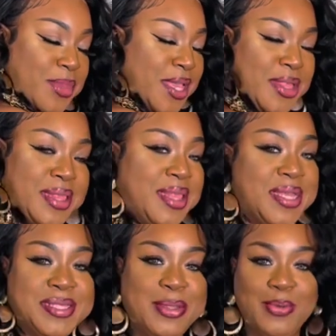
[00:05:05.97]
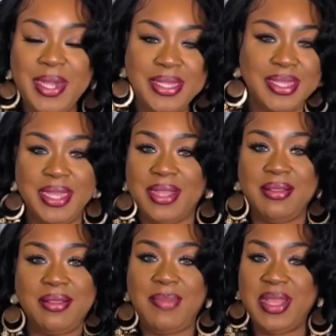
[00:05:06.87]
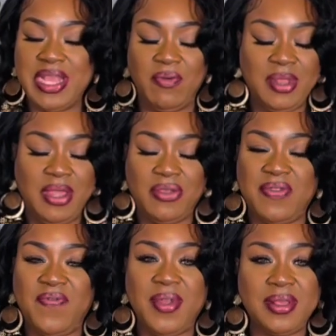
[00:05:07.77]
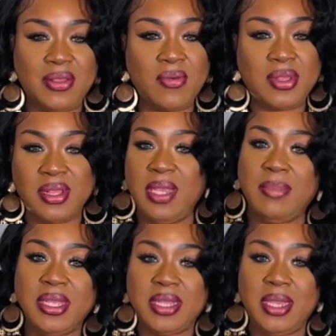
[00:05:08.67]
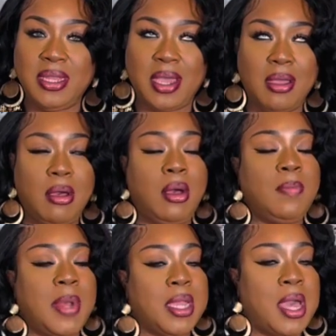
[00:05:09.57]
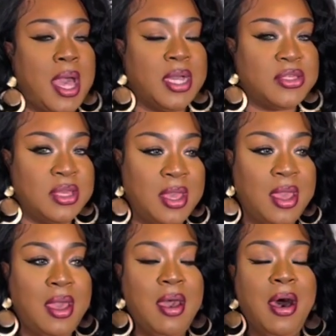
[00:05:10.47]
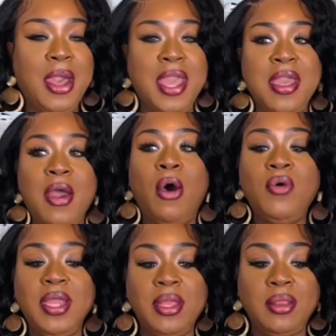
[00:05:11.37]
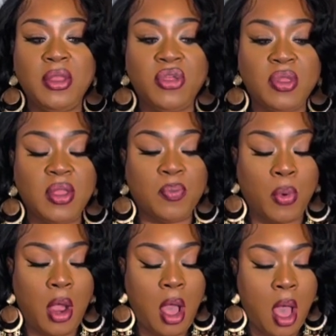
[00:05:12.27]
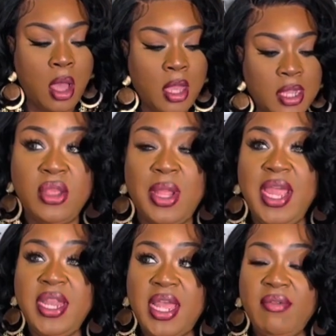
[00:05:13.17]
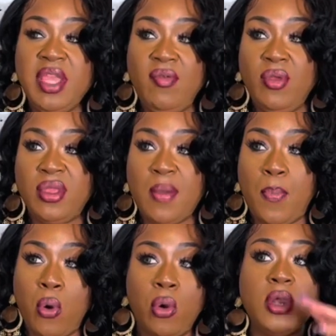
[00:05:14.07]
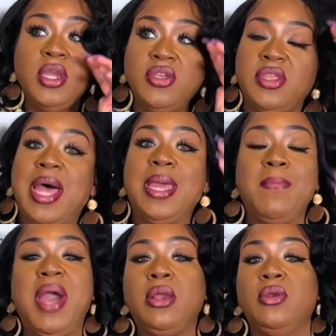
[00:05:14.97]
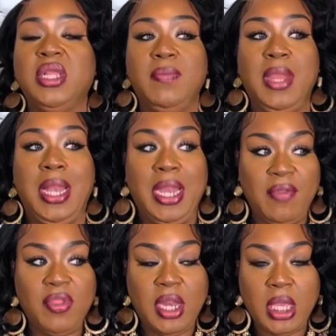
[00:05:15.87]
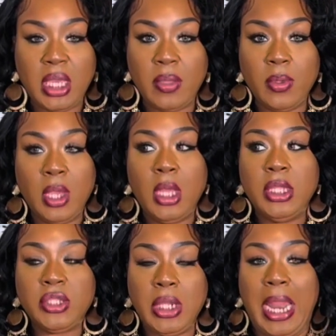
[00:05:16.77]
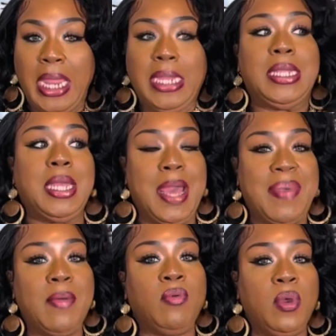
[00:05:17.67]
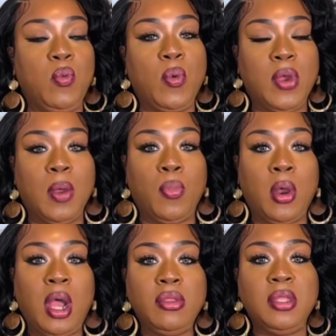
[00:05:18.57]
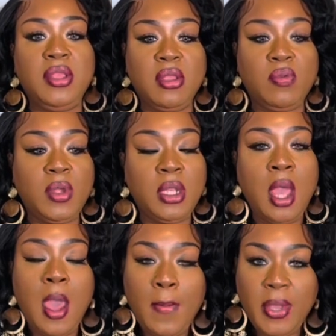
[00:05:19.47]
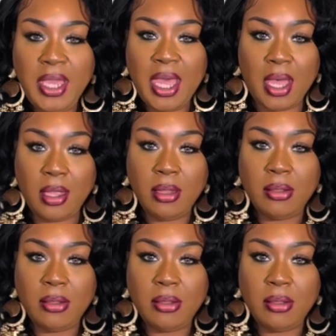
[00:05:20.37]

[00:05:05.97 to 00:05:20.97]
It just sucks the waist in, just makes everything just fit so seamlessly. Like, oh my gosh. Okay. Oh, and then this this bra. So like, it does give you support. It's just I like my girls to be lifted up. So like, I probably would, would wear a bra underneath this one. But yeah,